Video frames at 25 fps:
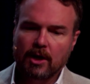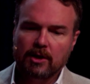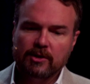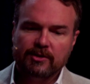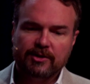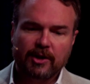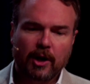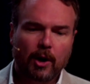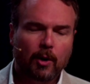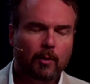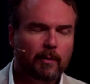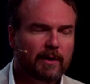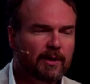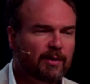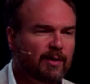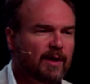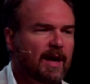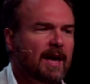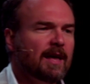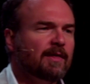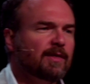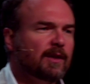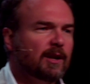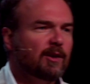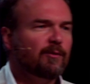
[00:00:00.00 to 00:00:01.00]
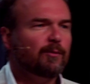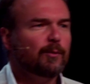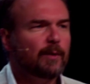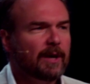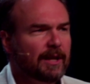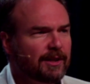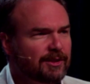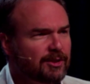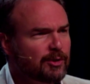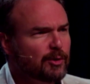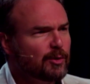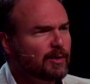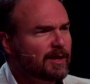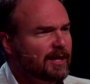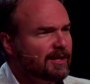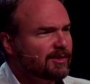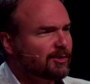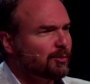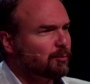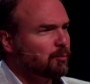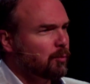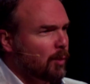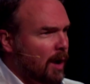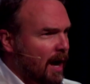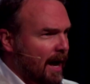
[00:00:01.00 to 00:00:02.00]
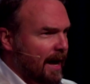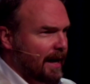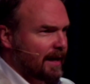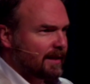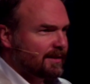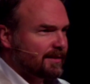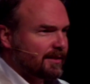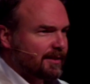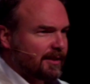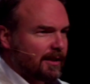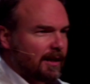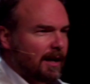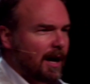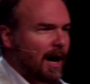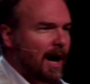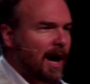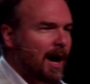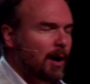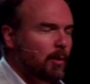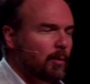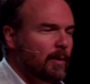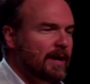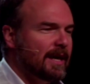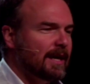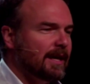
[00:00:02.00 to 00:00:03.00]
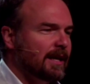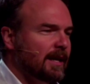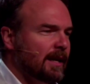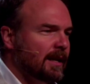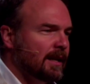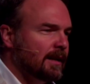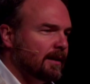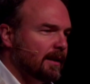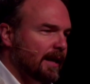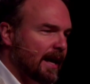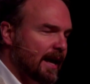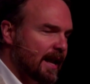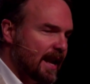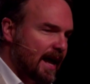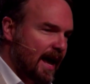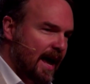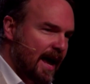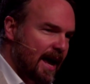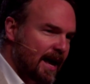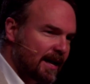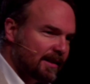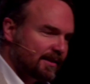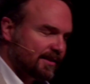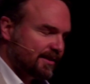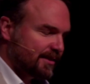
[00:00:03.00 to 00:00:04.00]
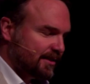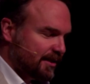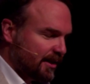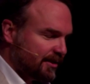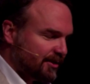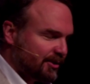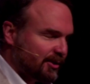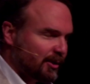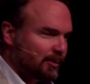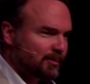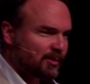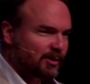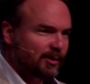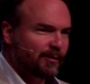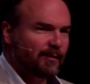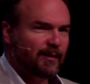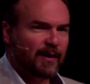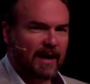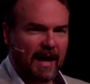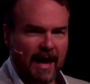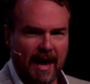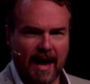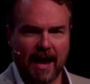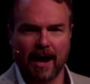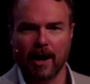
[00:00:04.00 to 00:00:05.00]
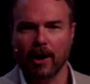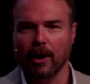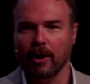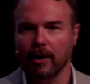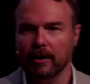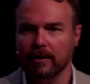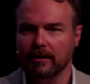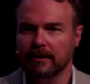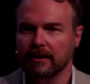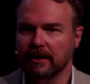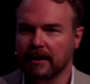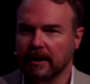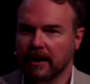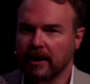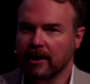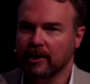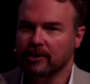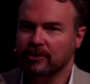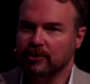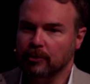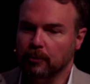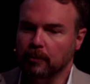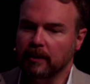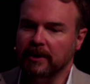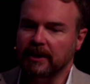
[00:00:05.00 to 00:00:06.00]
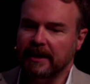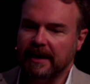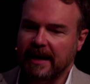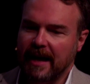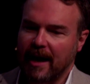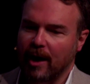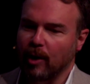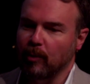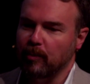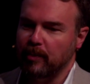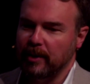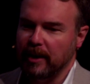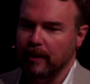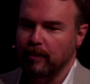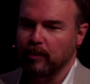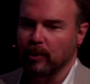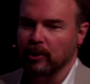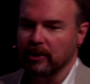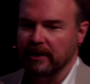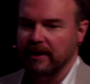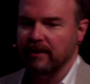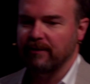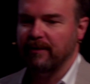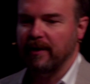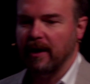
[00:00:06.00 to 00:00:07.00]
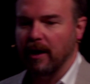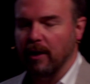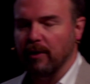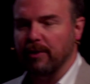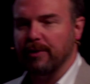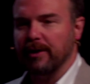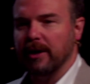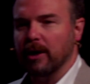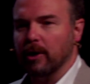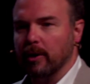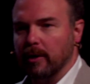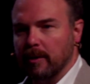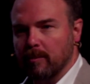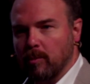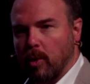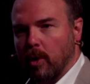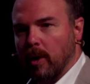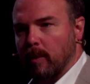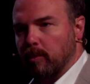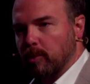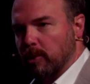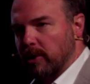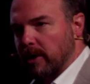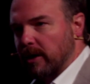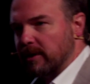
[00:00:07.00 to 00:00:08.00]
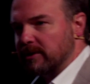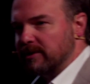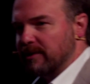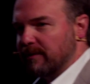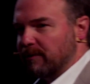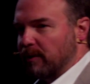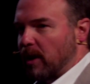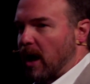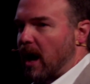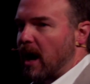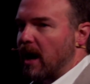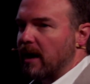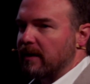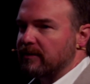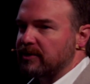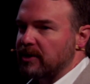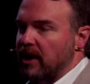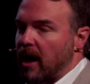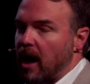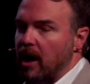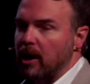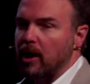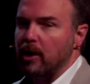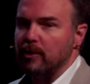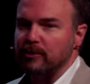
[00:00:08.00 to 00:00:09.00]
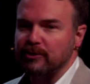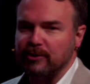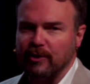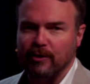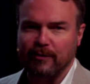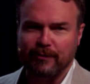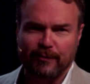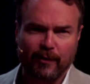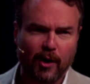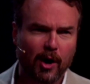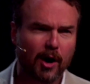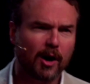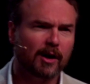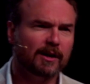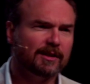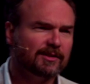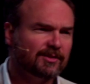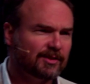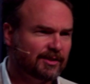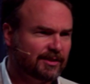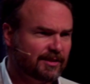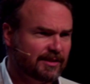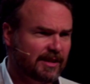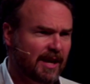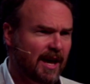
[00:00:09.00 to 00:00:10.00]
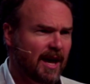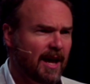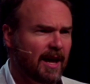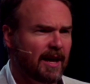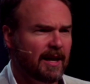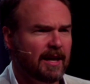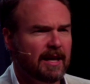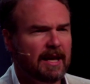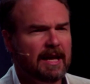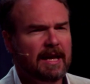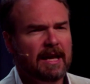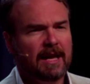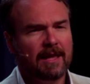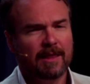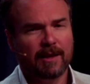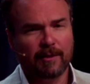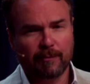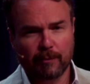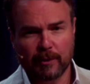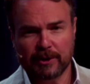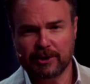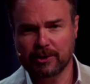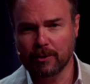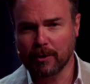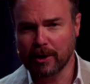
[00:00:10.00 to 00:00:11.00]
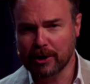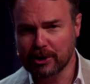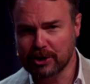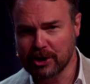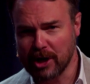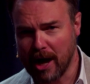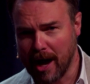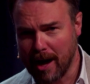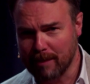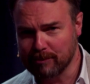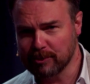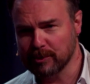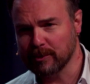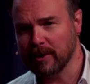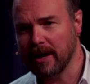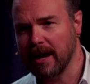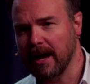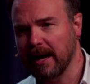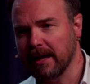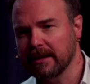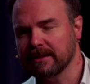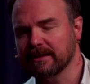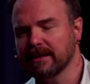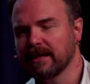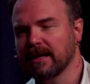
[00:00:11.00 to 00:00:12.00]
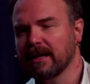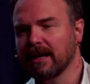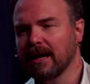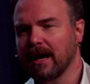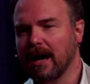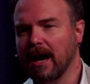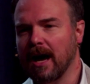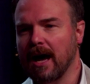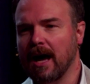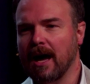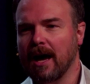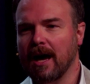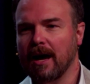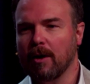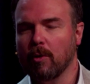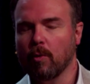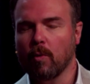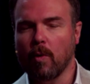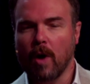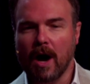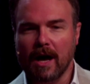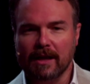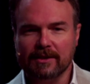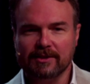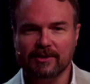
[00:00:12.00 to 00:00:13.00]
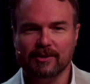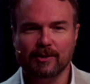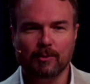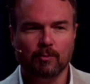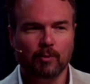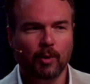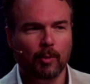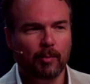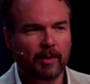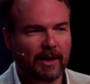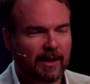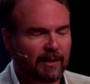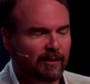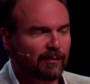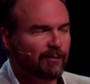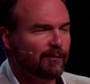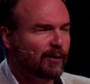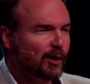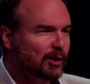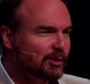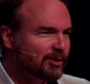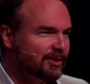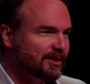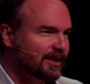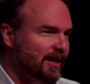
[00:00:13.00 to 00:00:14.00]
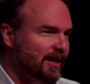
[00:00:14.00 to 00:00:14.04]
So we think that if we do this right, we can enhance systems of care to really help people live healthier and more productive lives. And I'll go so far as to say that if we do our jobs right, Watson will be the first